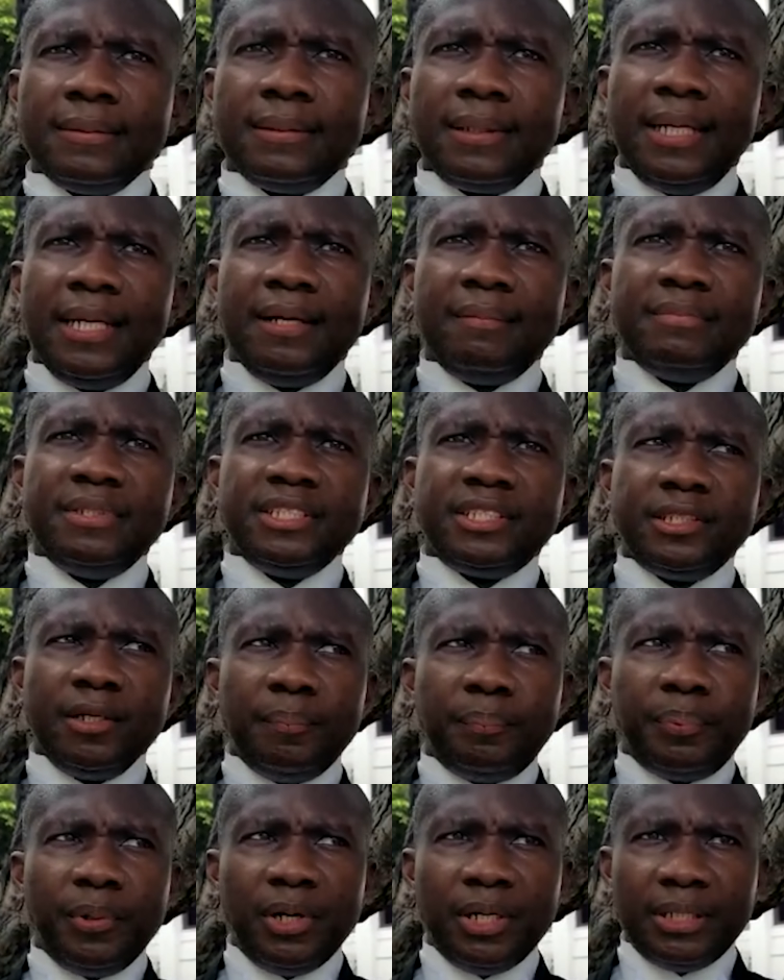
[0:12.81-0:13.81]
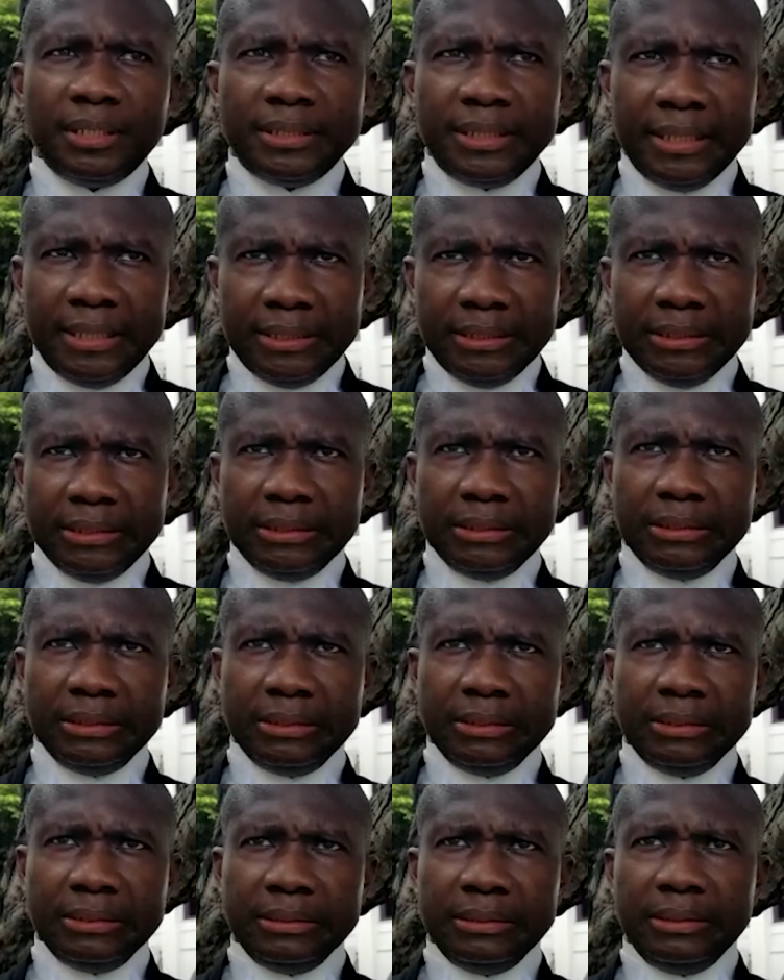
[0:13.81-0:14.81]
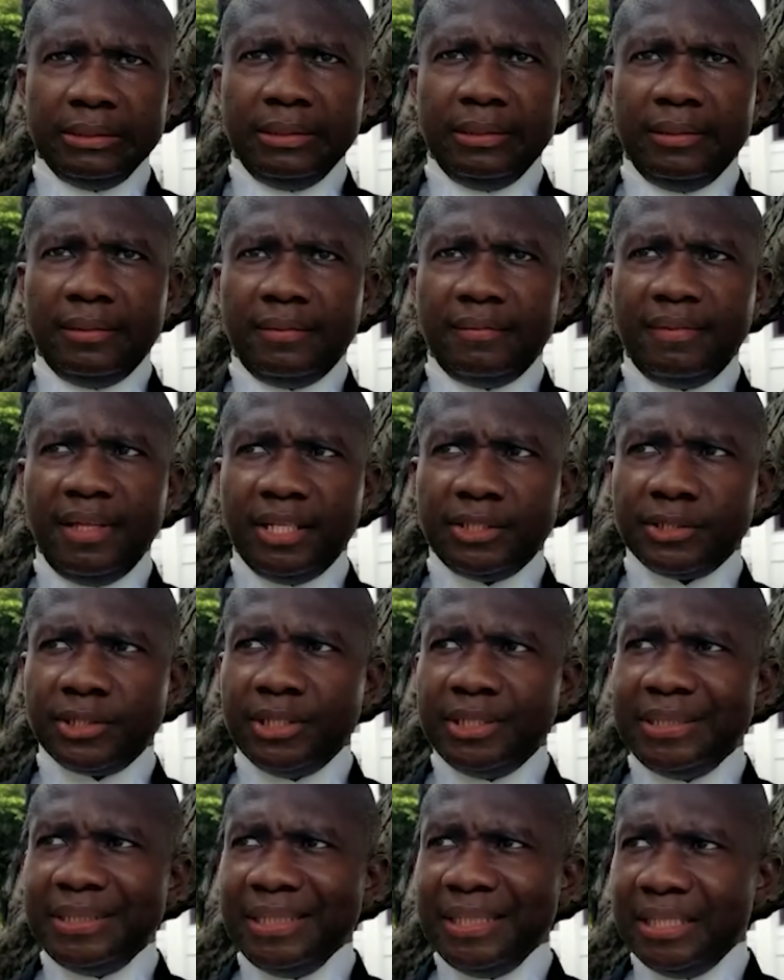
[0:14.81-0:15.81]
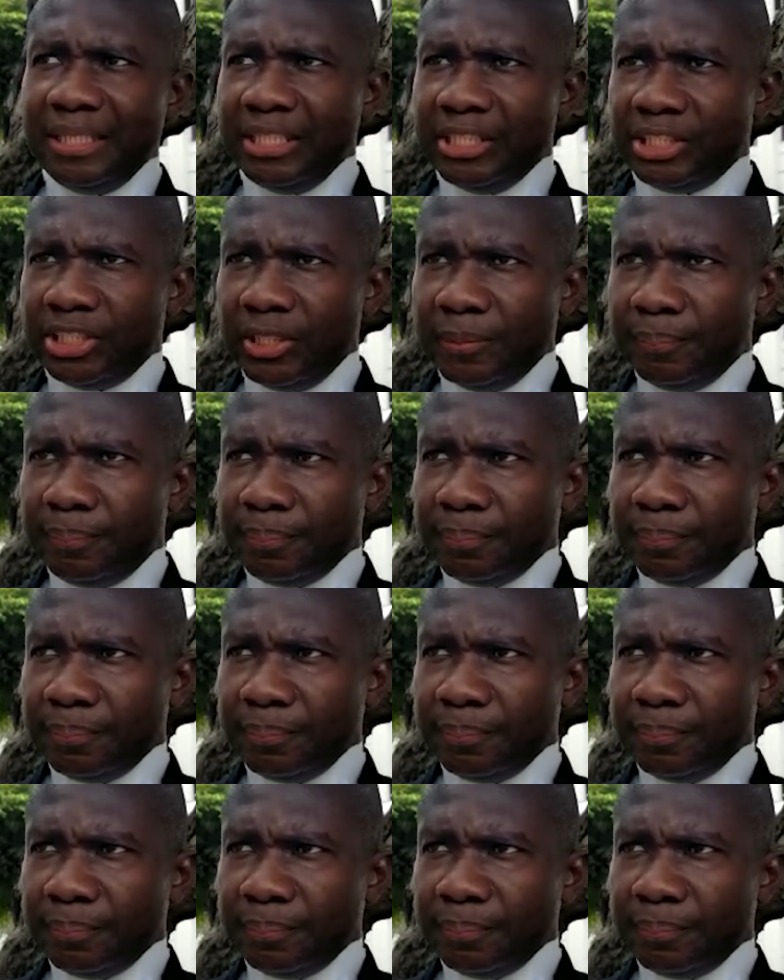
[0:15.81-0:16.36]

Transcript: I am disappointed that her ladyship